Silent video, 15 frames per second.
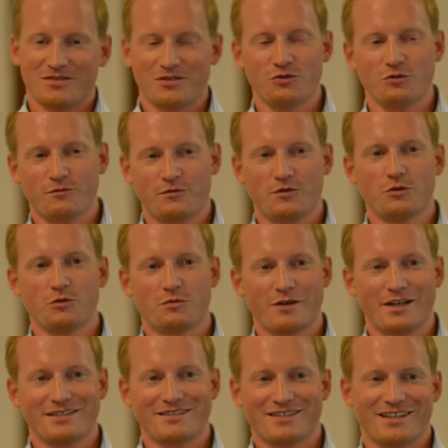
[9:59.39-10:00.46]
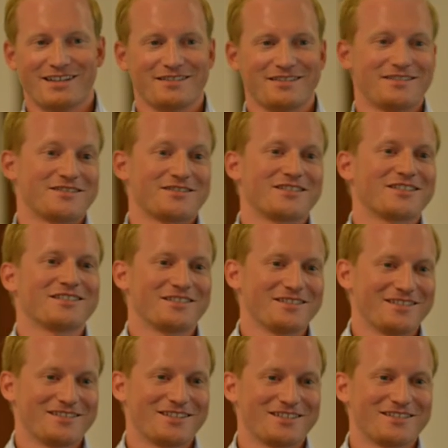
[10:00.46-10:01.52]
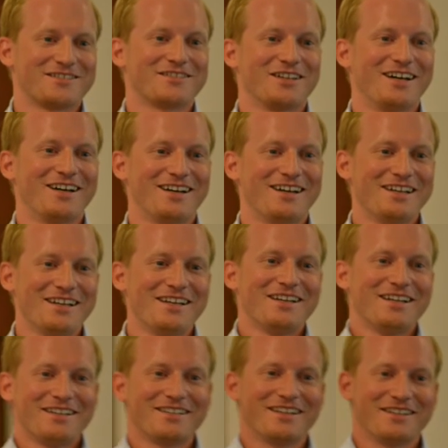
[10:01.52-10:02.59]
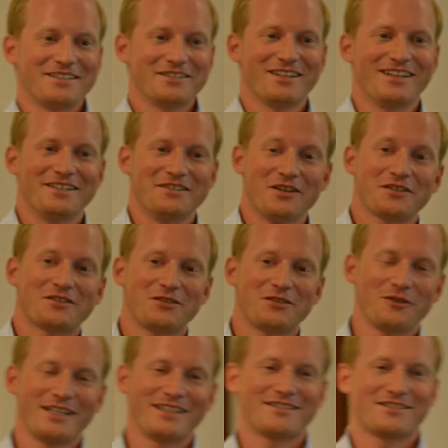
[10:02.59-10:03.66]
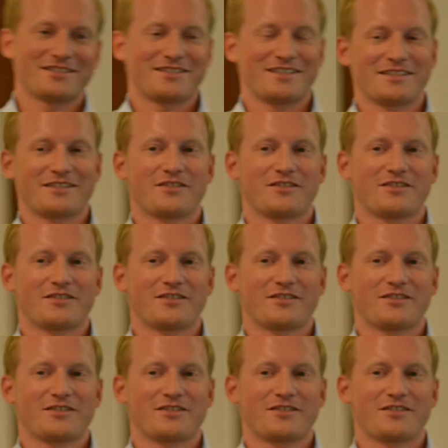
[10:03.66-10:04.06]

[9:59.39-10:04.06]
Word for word: too few brain cells. It's just, just not, not interesting.